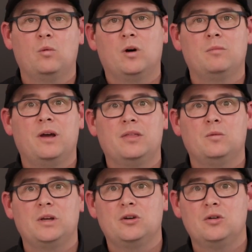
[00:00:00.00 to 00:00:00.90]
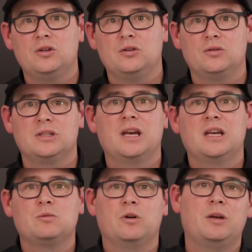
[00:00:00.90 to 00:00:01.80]
but one method we could use
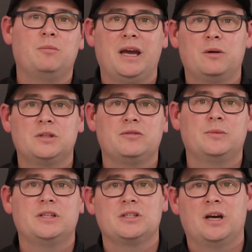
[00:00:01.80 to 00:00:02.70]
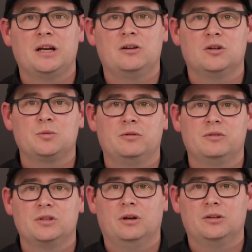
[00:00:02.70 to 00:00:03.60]
is working backwards from a desired cost per
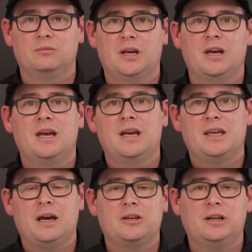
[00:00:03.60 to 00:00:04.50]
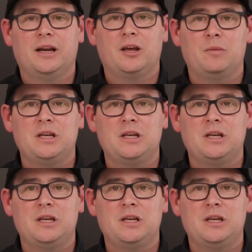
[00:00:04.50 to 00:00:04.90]
result. Calculating a